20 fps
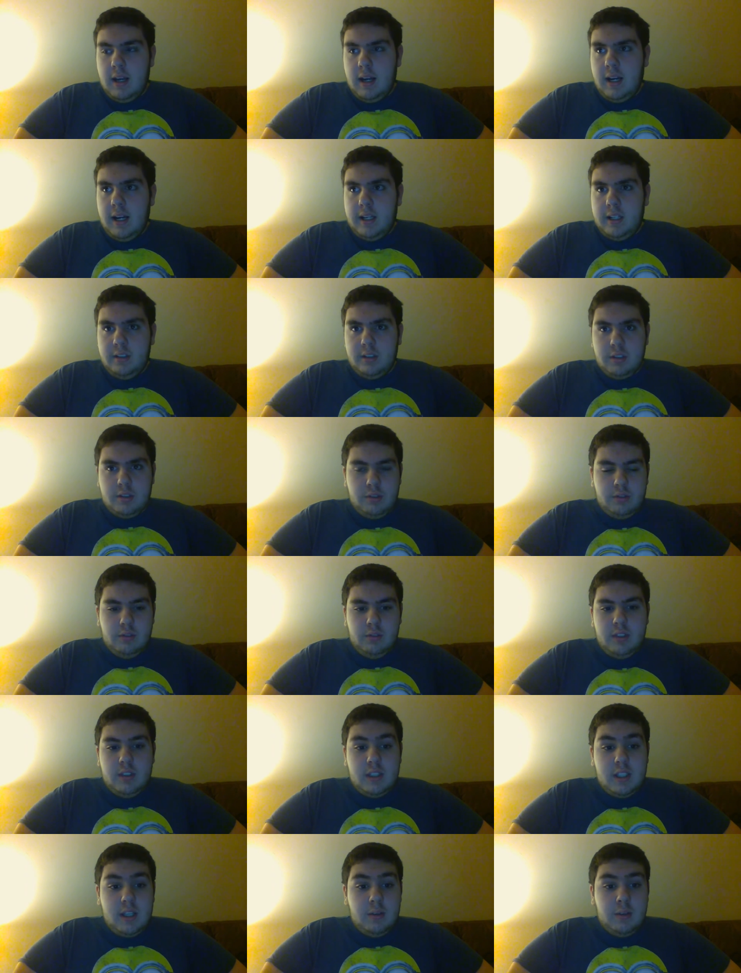I can
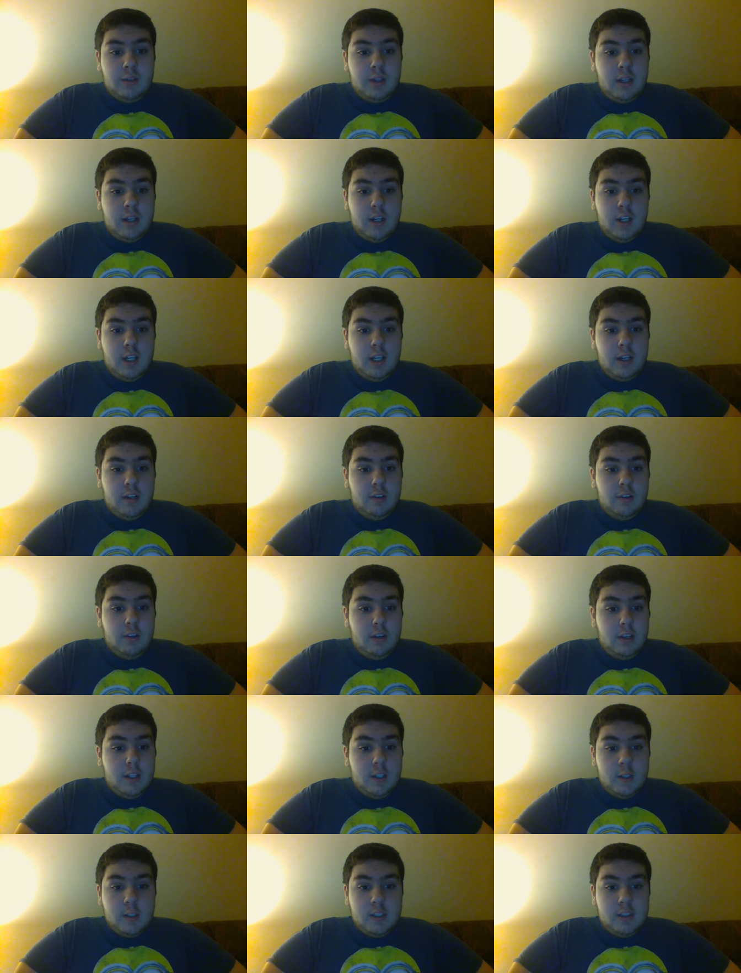certainly say without a doubt,
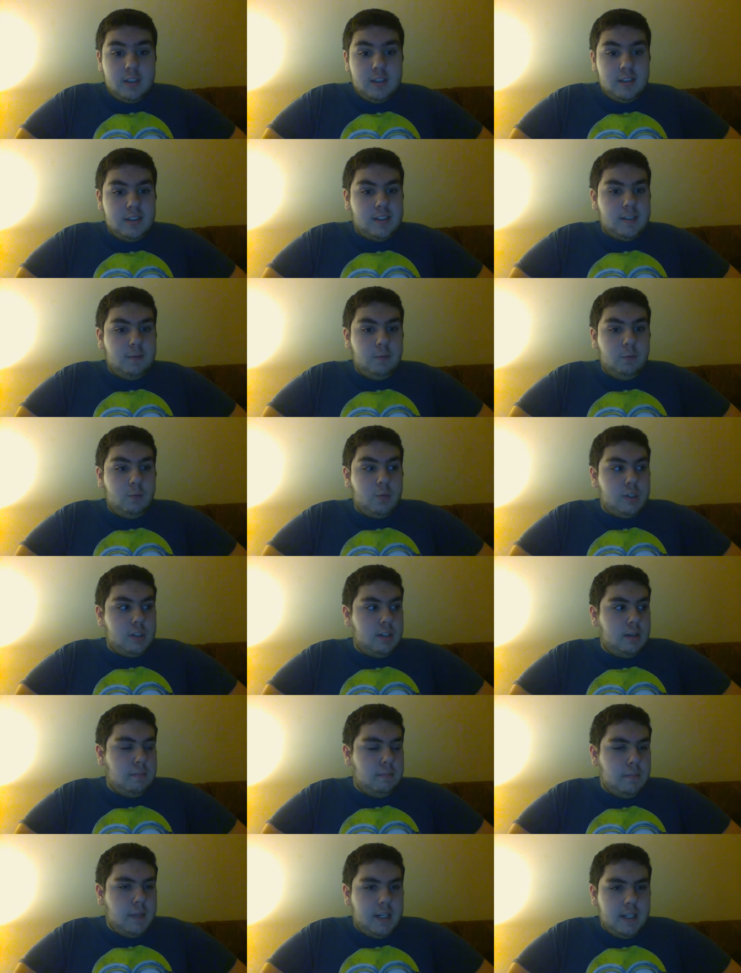this was an
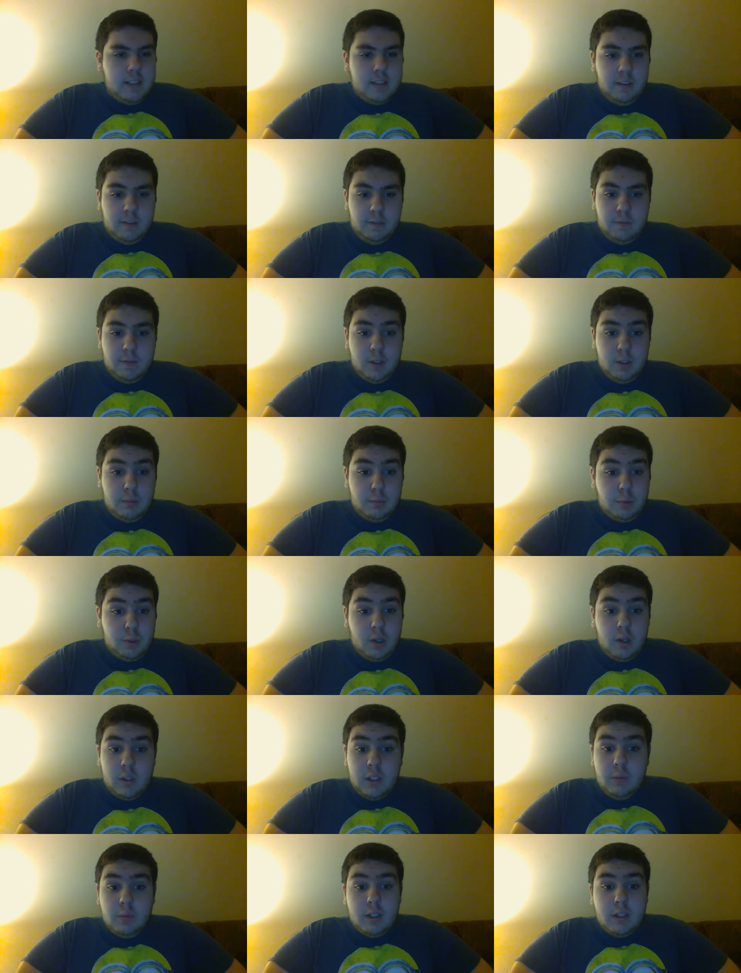amazing film.
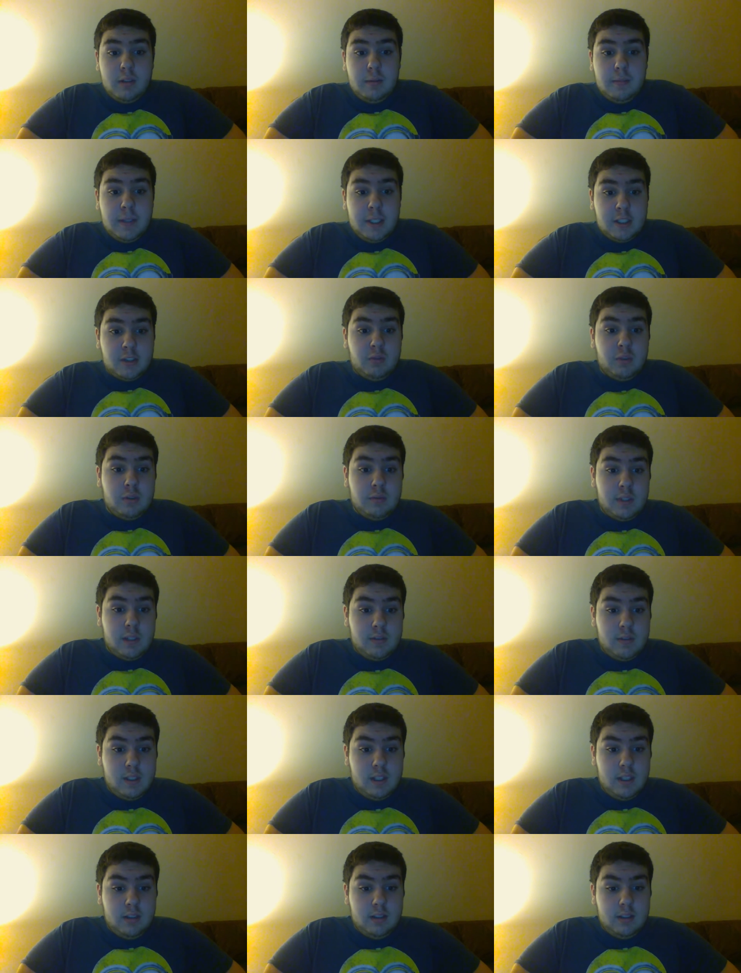Probably one of the best films I've
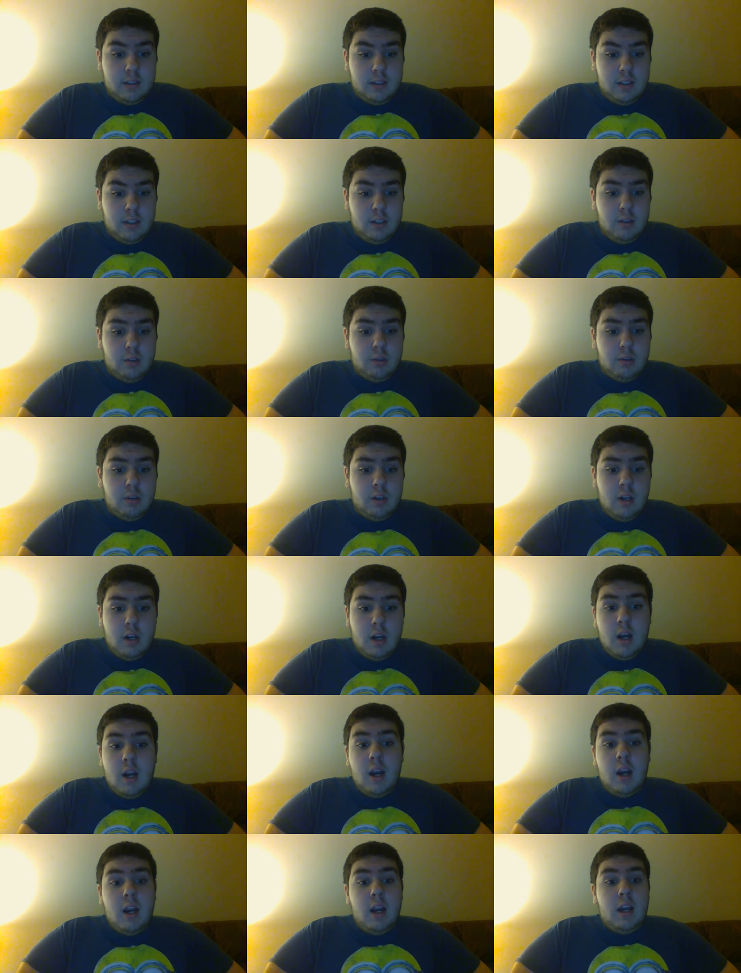seen this year.
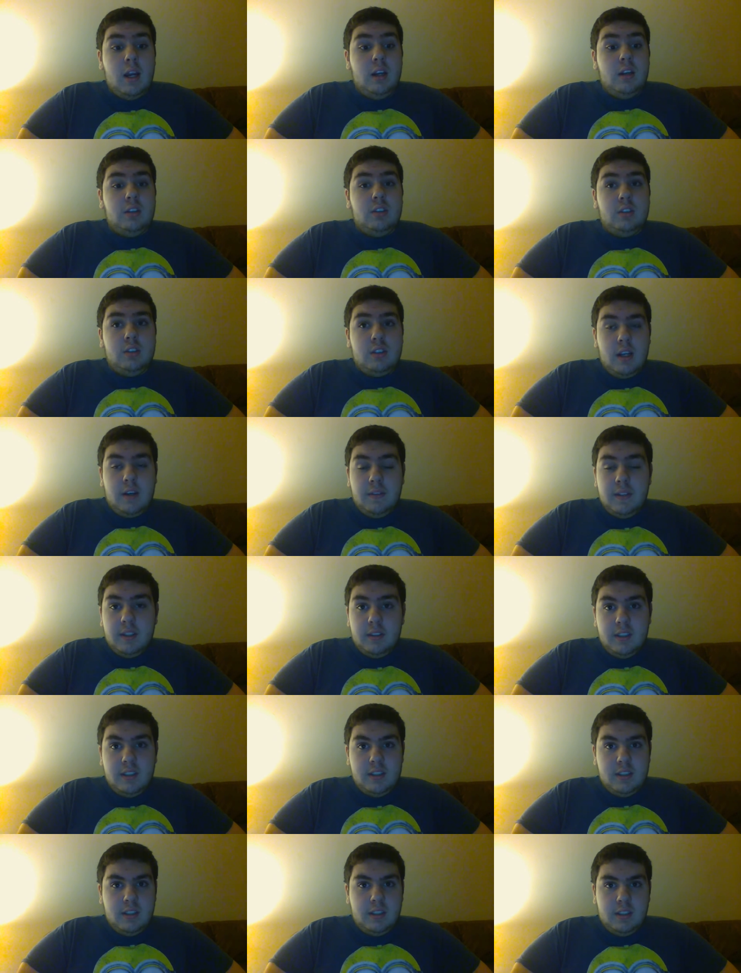
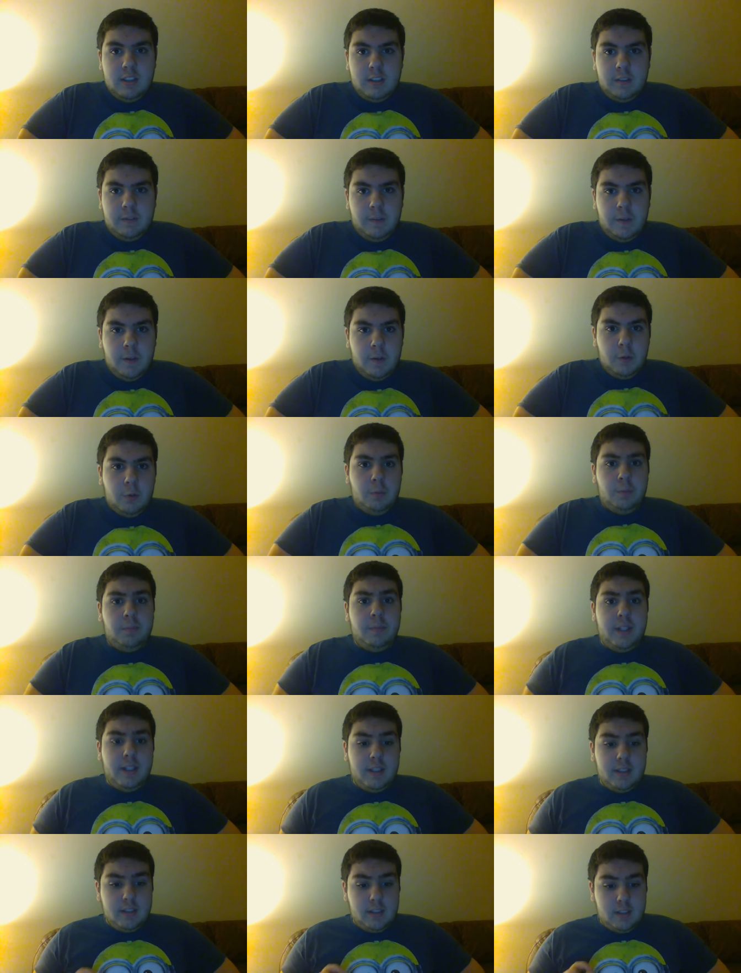Definitely see this film.
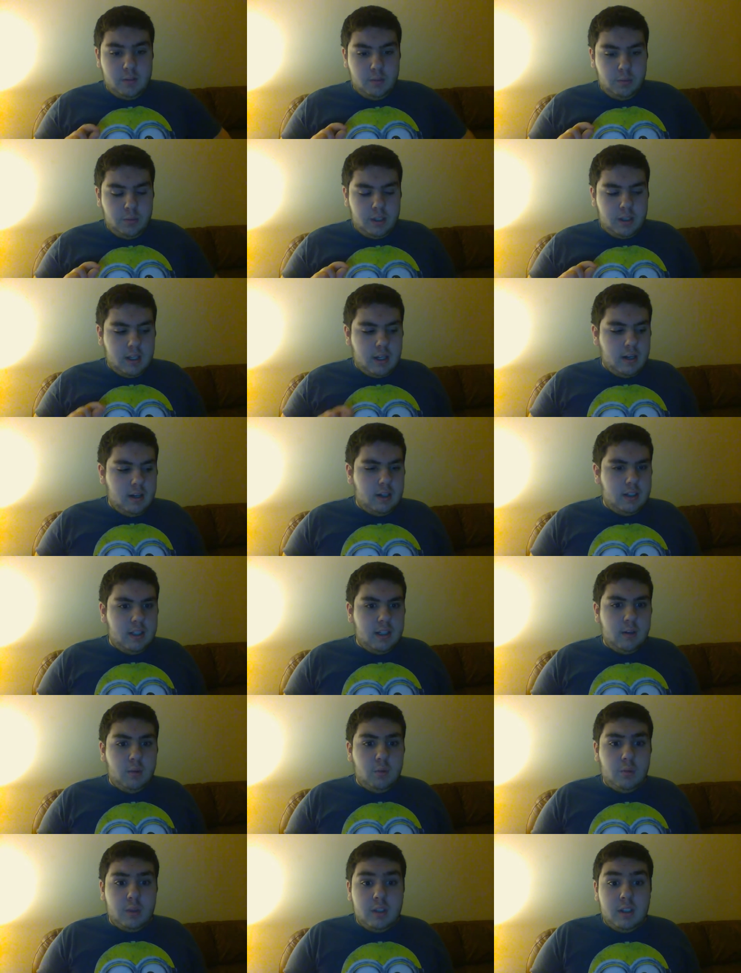It's without a
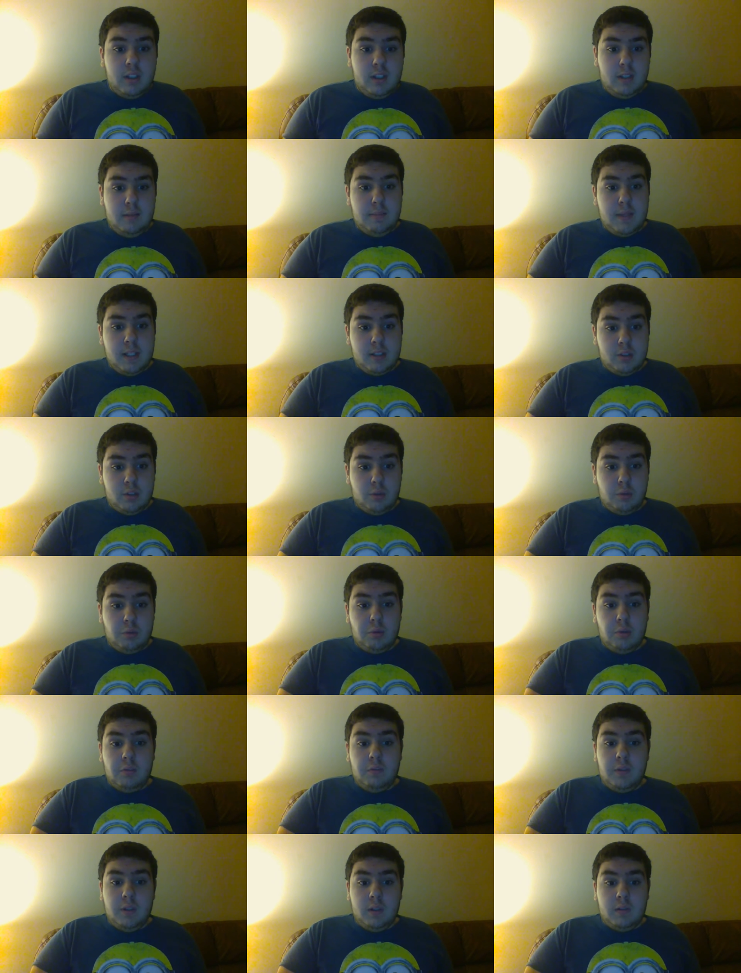doubt one of the best
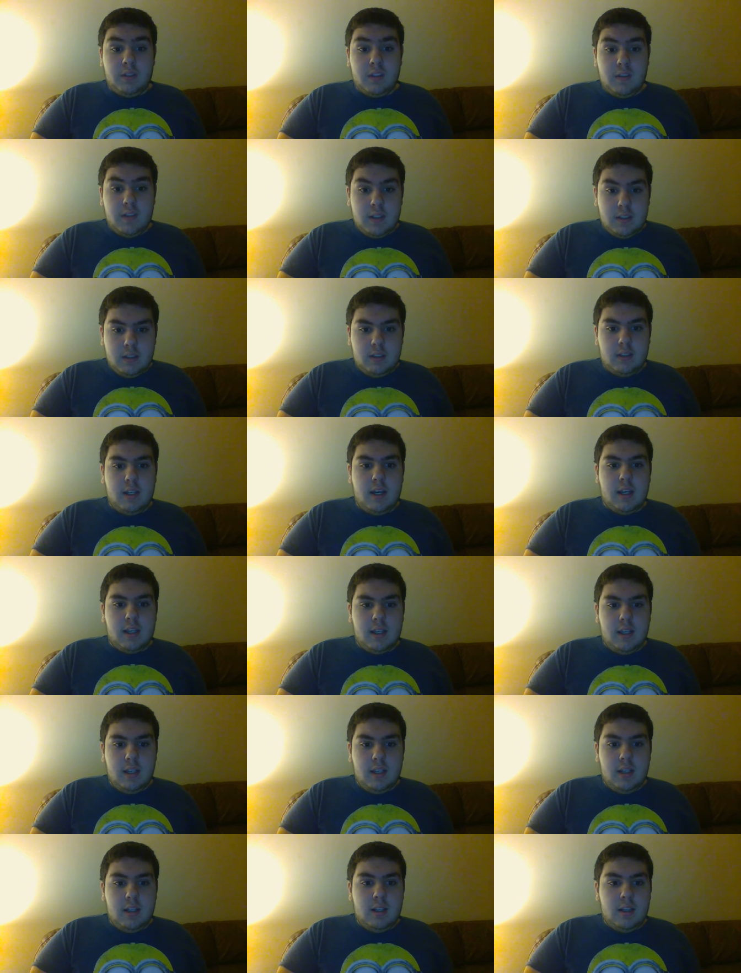horror films of this
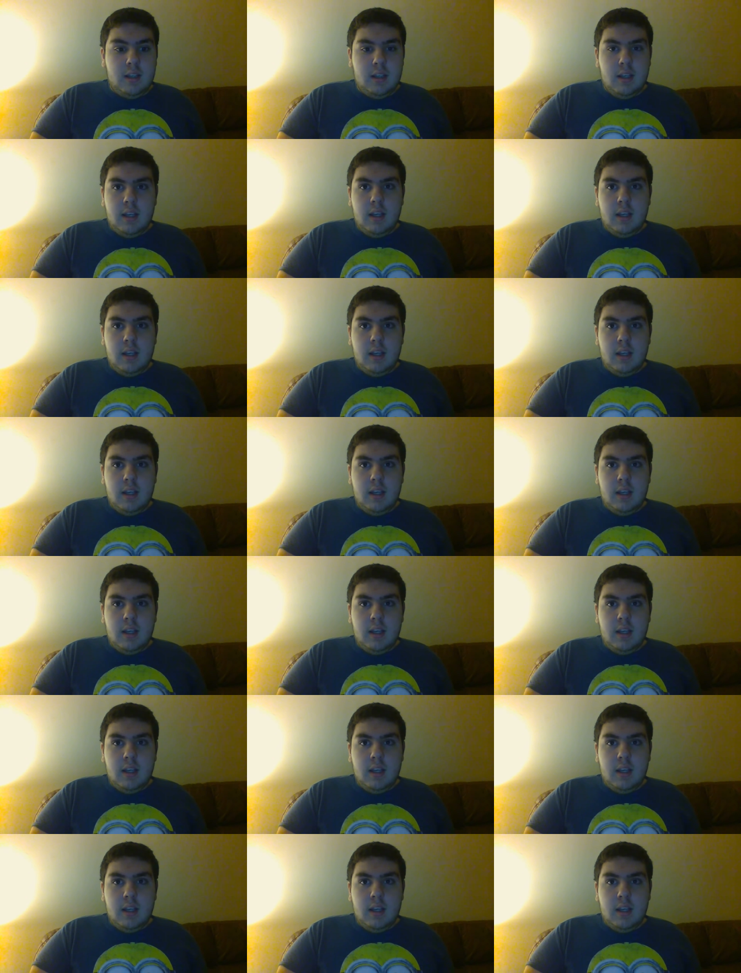decade.